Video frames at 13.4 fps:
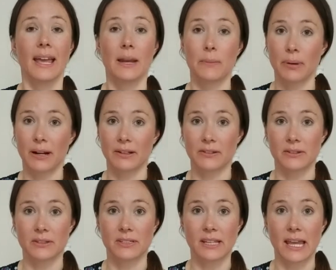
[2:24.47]
In
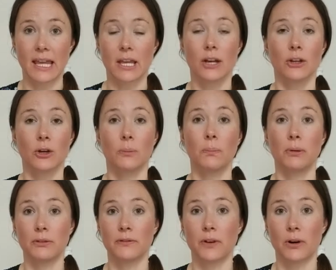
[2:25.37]
pregnancy, your
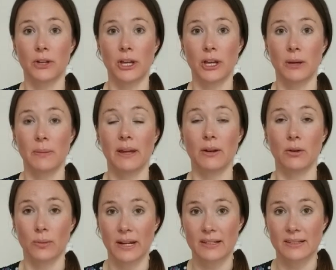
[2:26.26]
blood volume
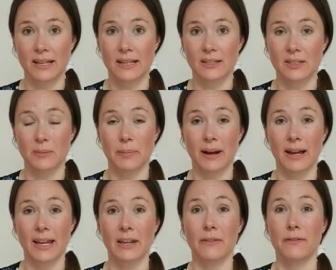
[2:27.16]
increases
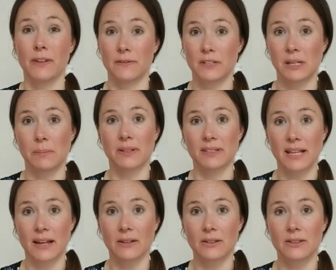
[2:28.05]
by
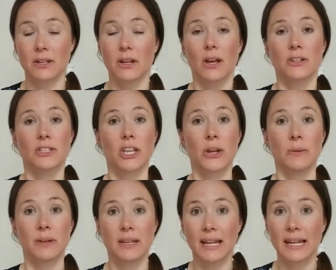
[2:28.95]
50%, so
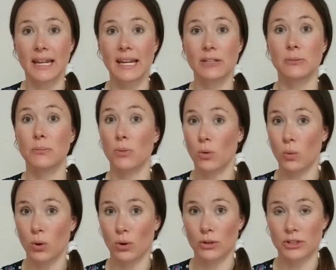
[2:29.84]
you need more
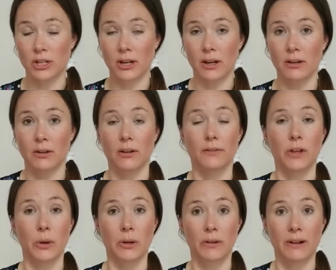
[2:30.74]
water
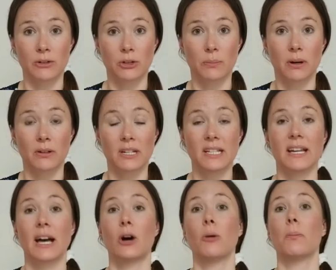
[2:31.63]
flowing around your body
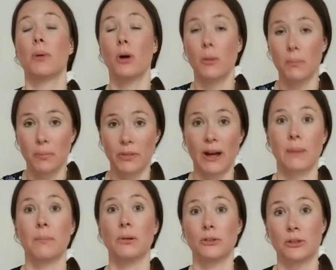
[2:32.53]
to help pump
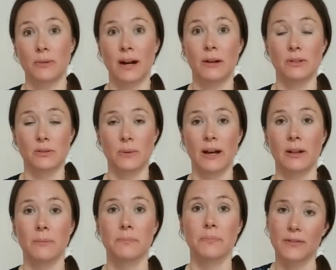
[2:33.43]
that blood around as
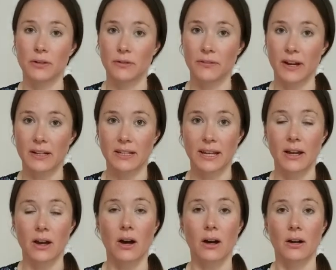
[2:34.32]
well. If you're finding
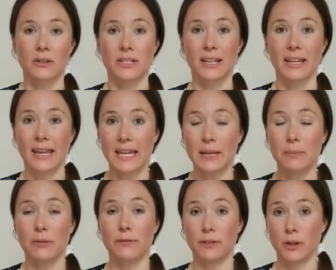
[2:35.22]
it hard to
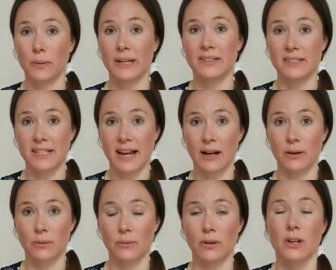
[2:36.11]
keep fluids
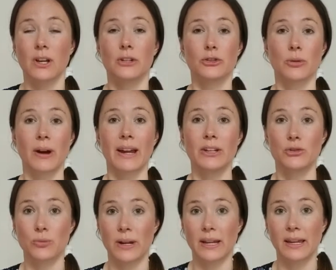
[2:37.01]
down, try
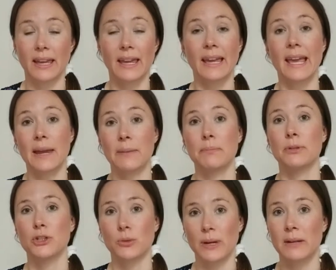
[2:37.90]
drinking in
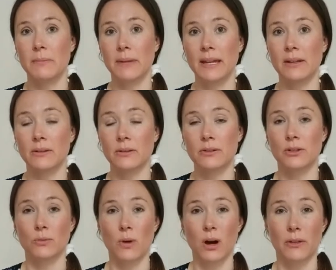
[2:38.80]
between
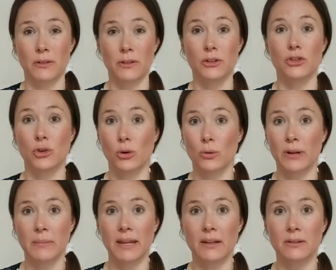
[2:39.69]
meals rather than
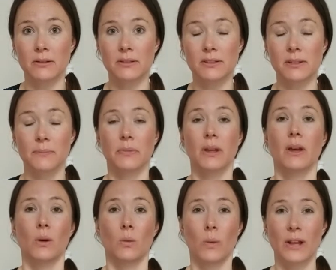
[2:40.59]
during meals.
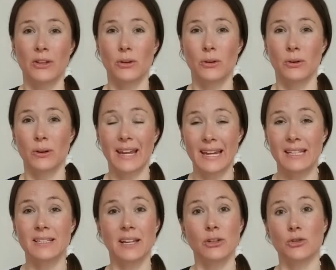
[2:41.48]
When you're
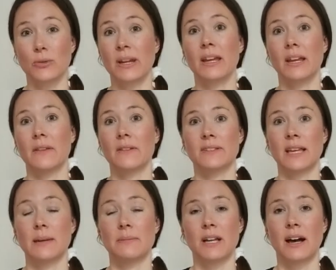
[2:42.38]
eating and drinking at the
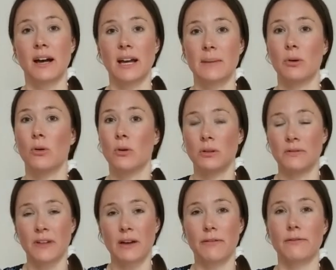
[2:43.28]
same time, all
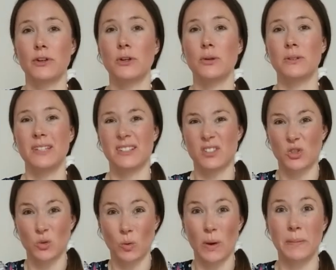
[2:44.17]
of that food is
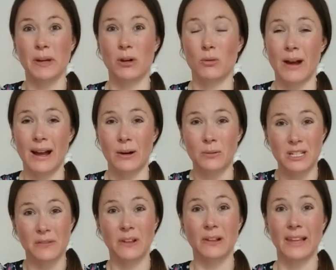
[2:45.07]
swimming
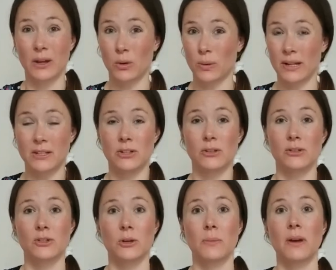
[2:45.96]
around in the liquid in your
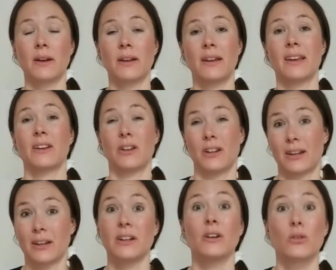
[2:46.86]
stomach and it
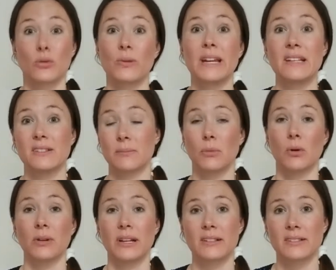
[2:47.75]
can increase
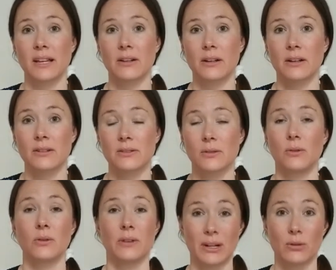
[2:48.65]
morning sickness
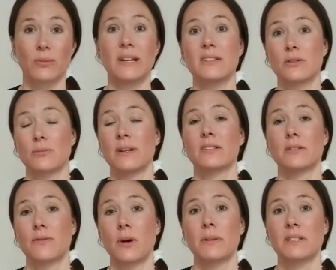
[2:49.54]
or increase the
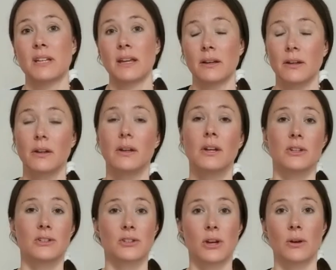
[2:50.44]
risk of vomiting.
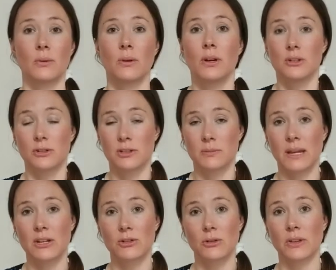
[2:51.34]
So just
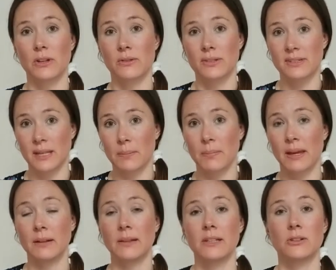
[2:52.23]
make sure that you're
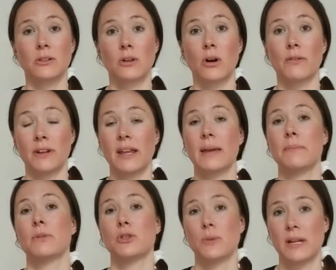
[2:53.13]
sipping little and often
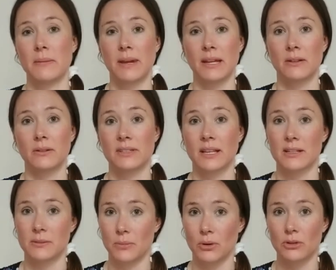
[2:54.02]
in between meals
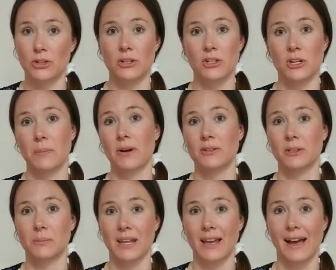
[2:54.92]
as much as you
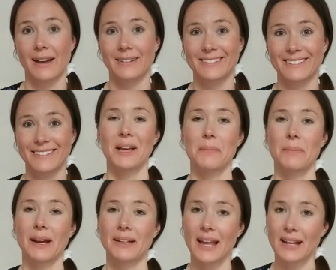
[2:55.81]
possibly can.
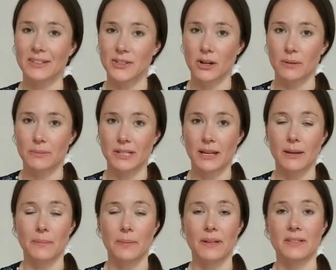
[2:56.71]
My next top
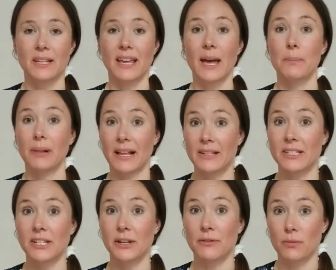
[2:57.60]
tip is to get
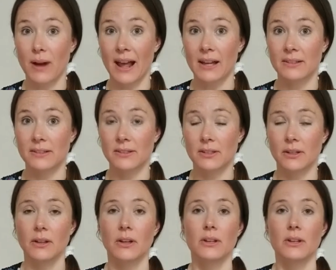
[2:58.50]
plenty of rest.